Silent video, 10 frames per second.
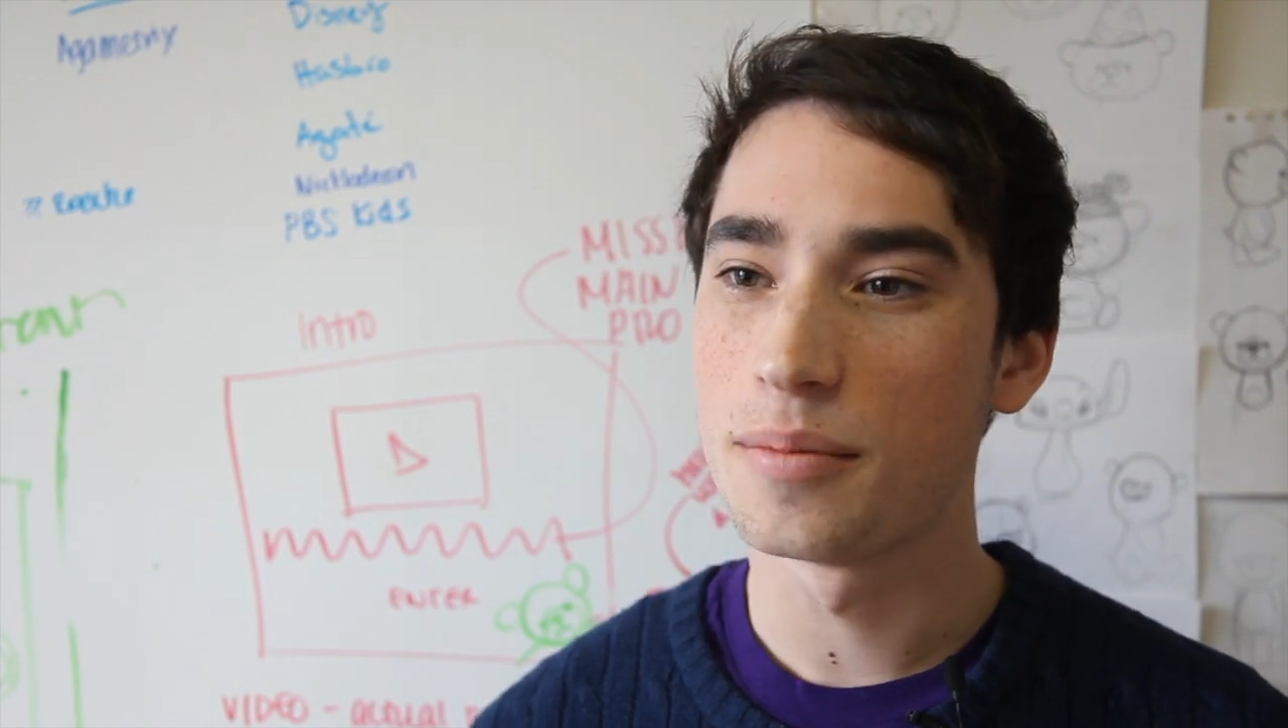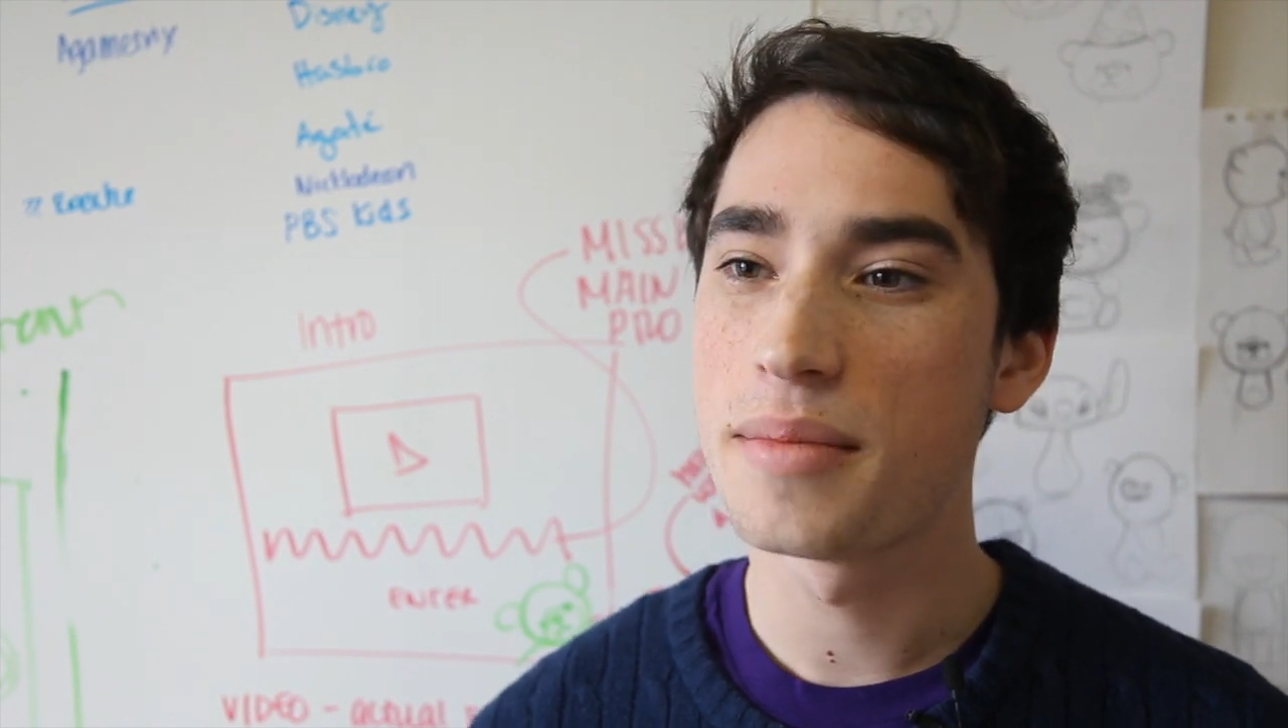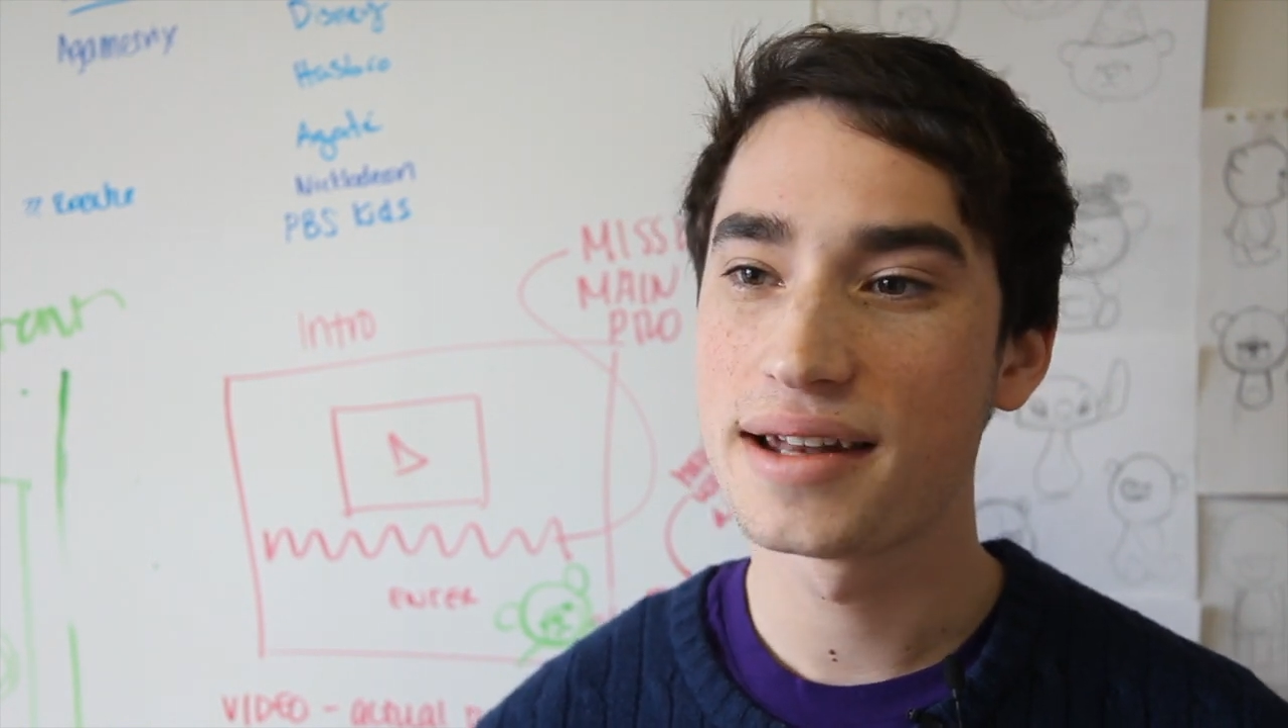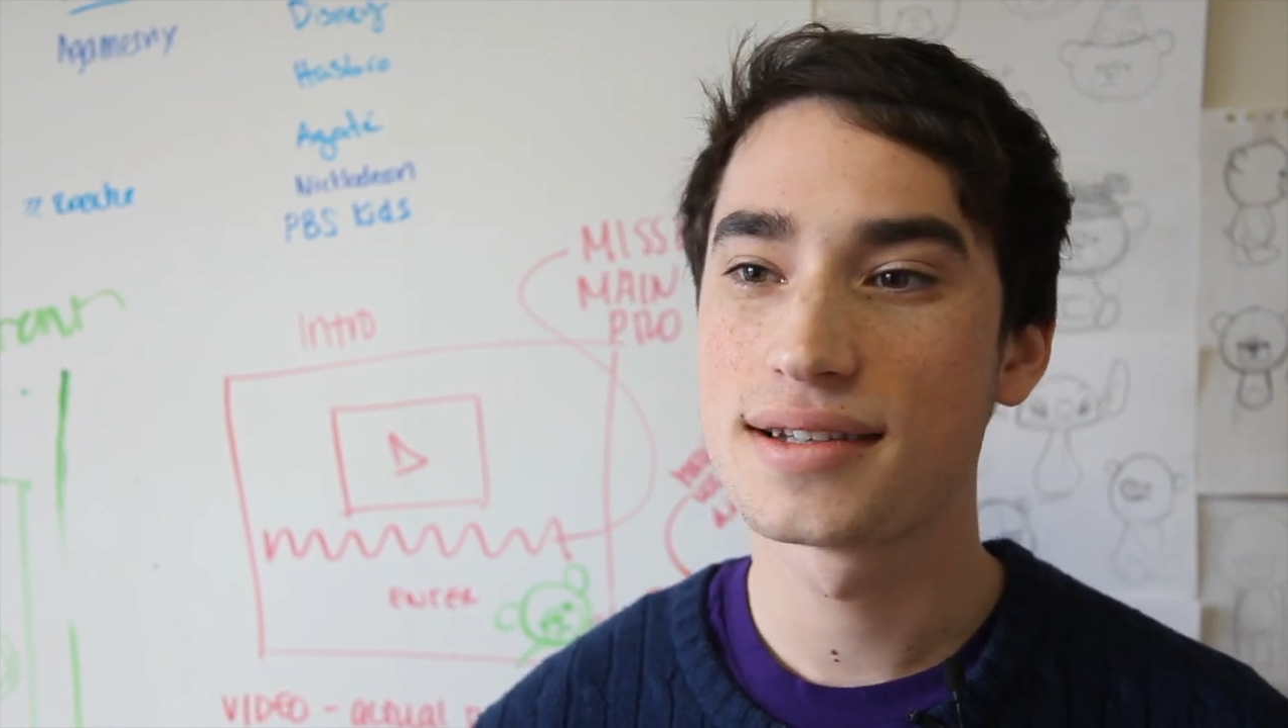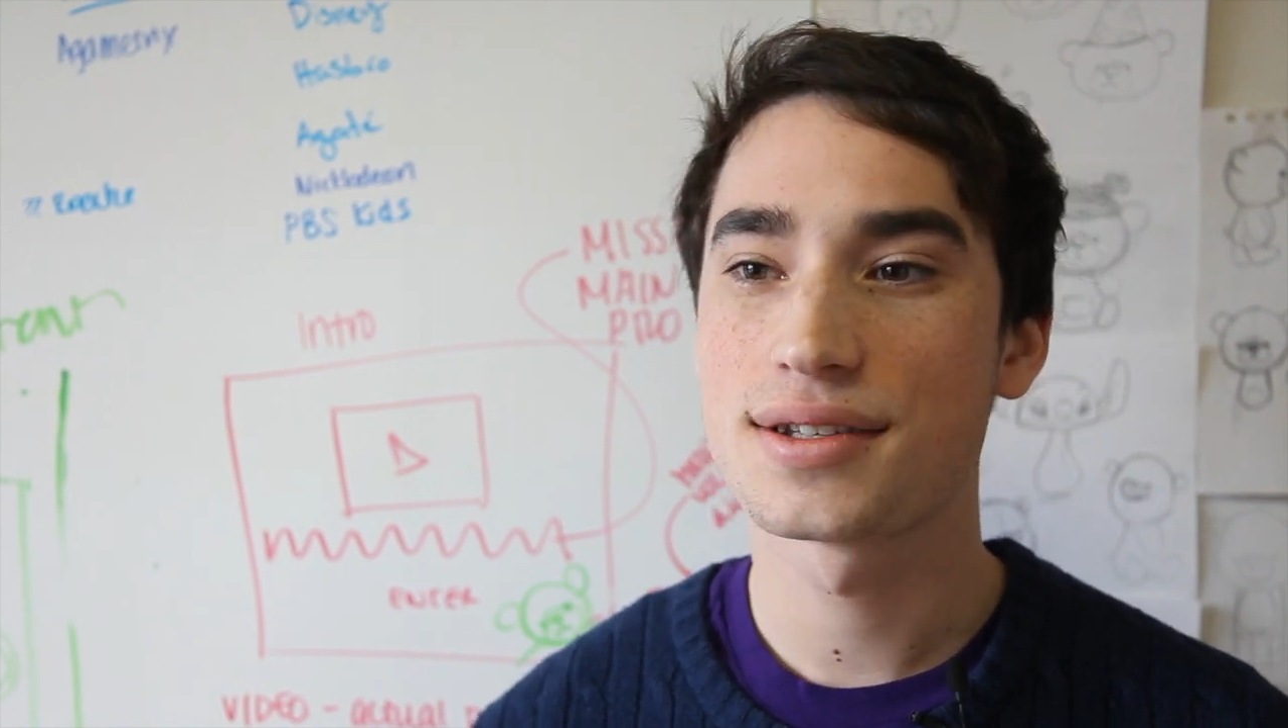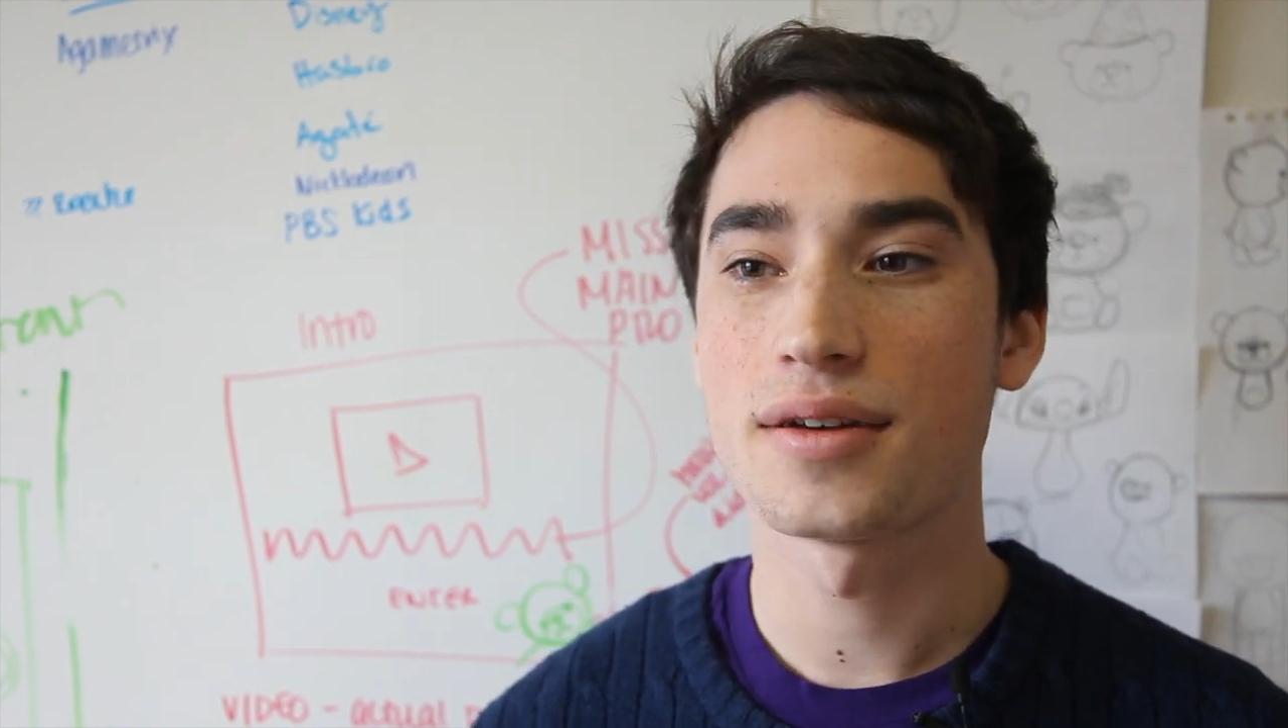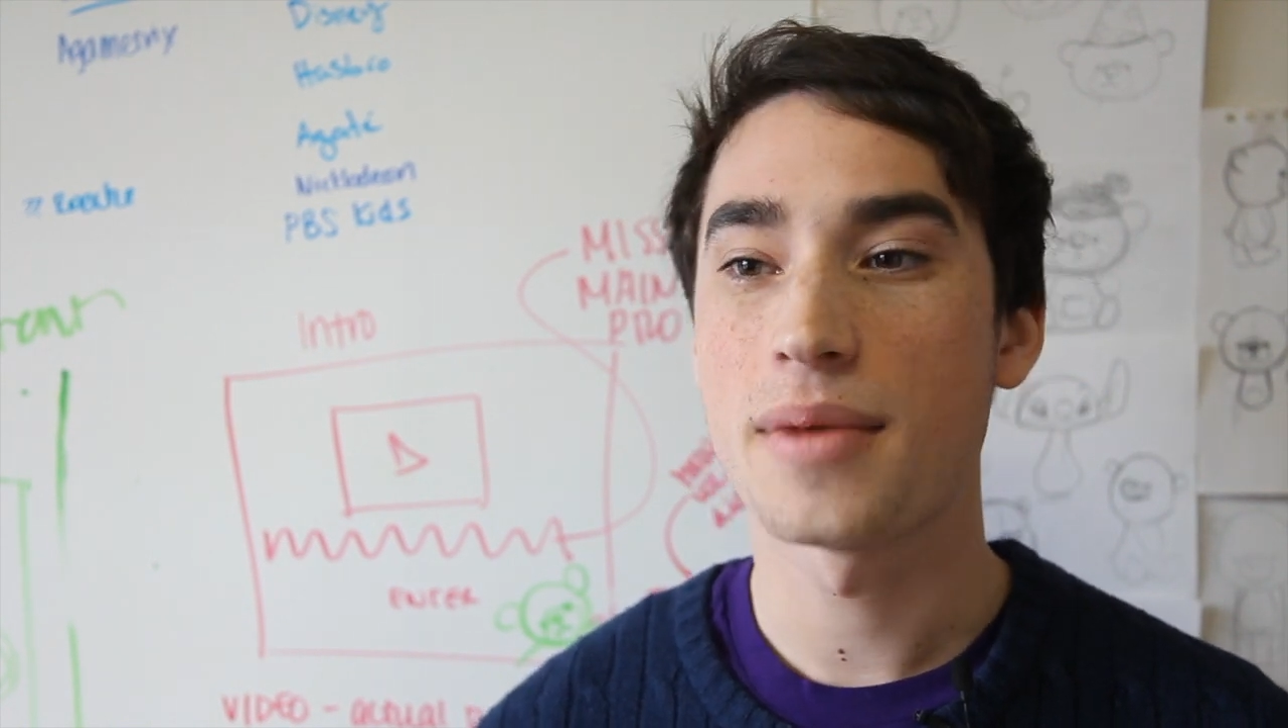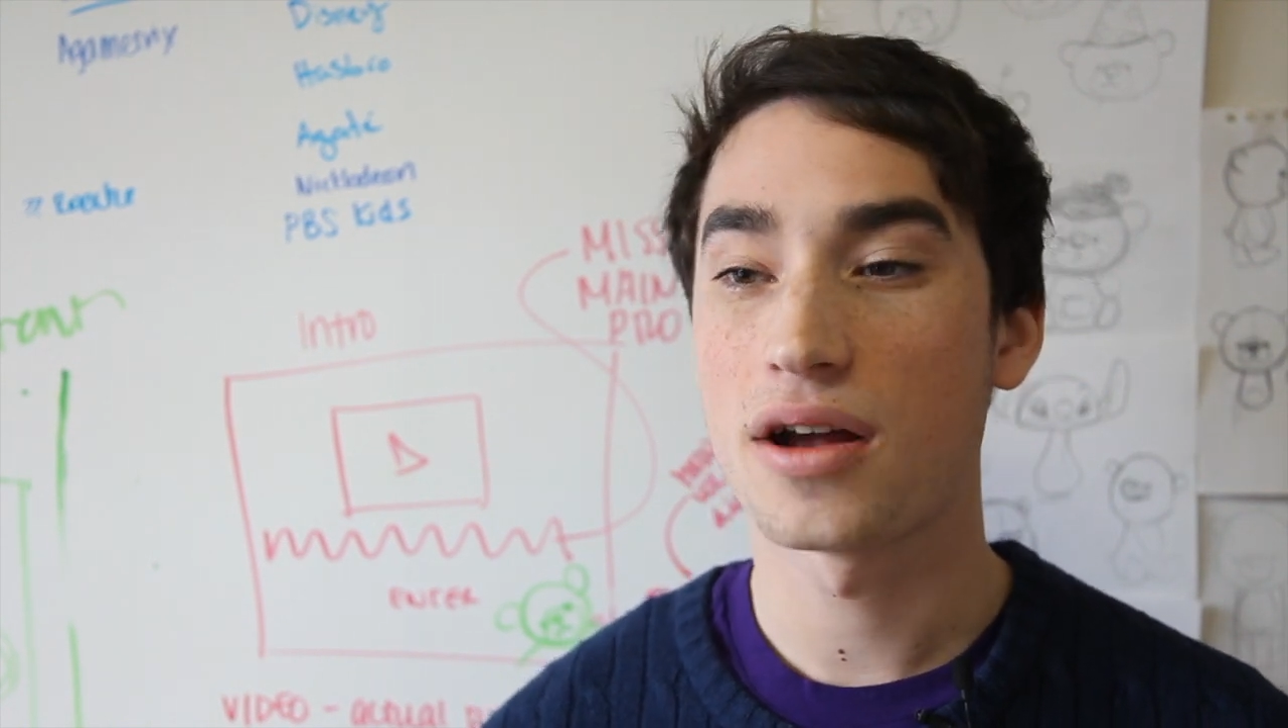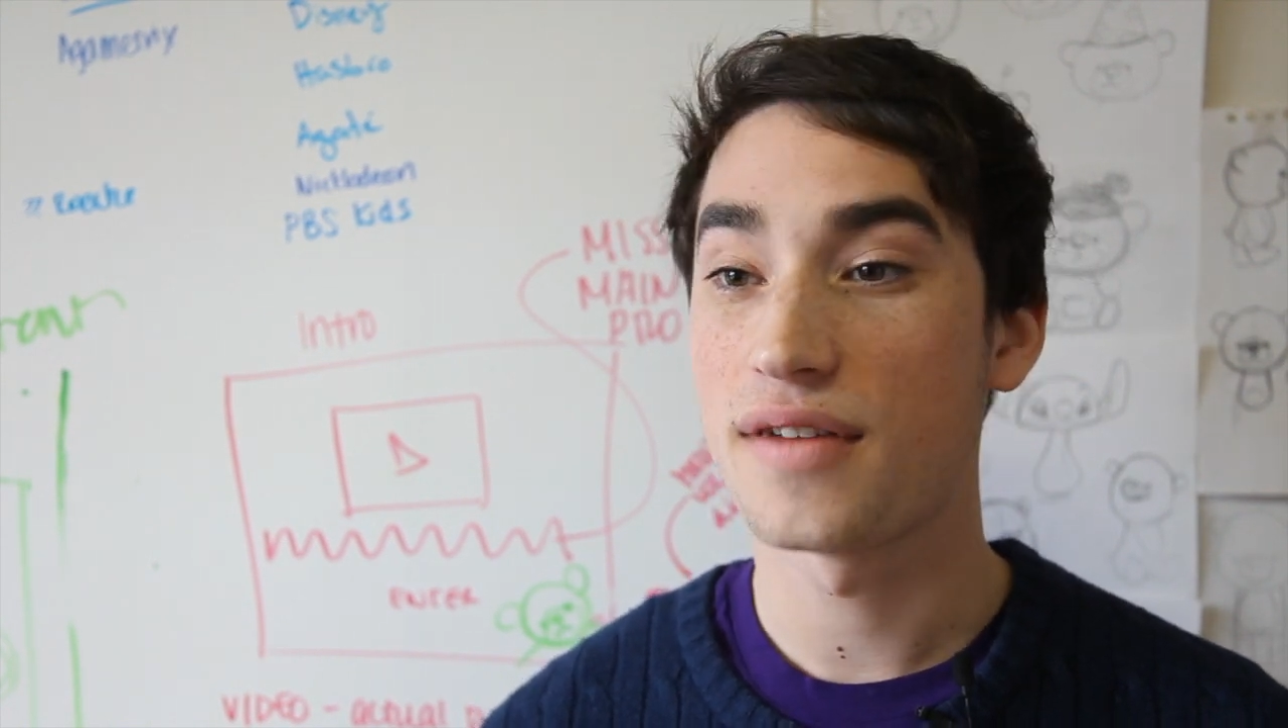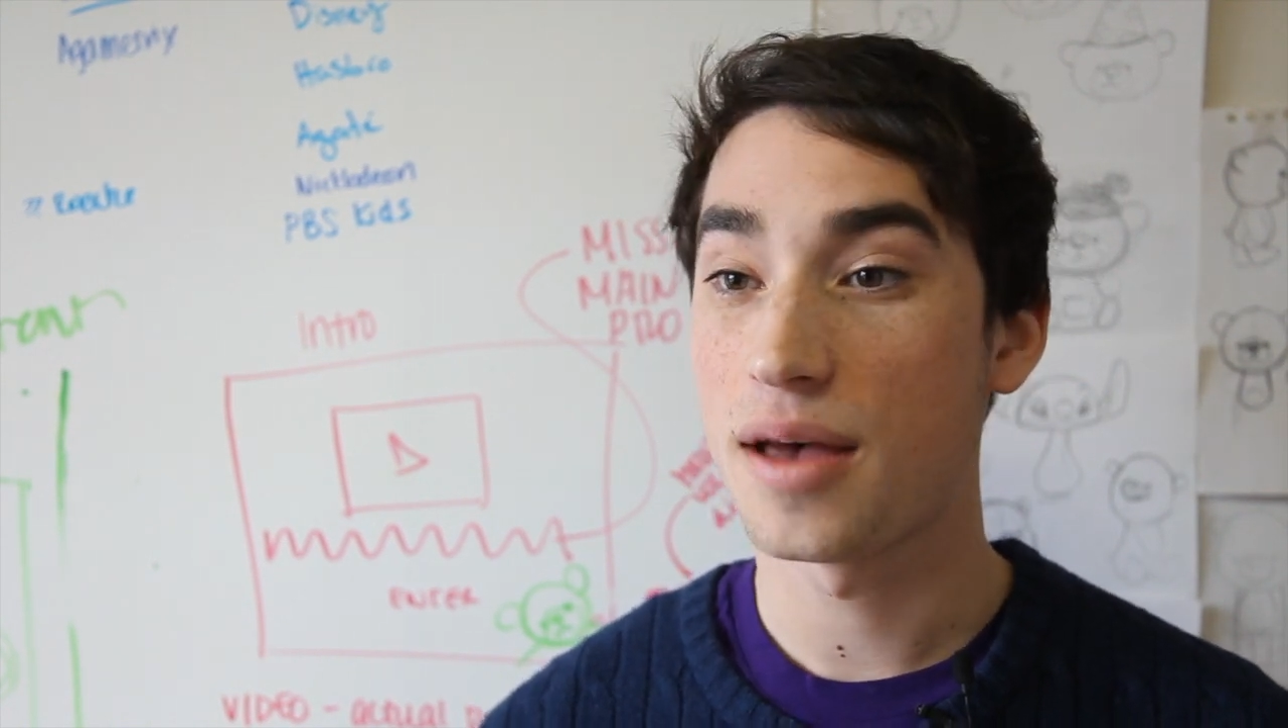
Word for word: immense amount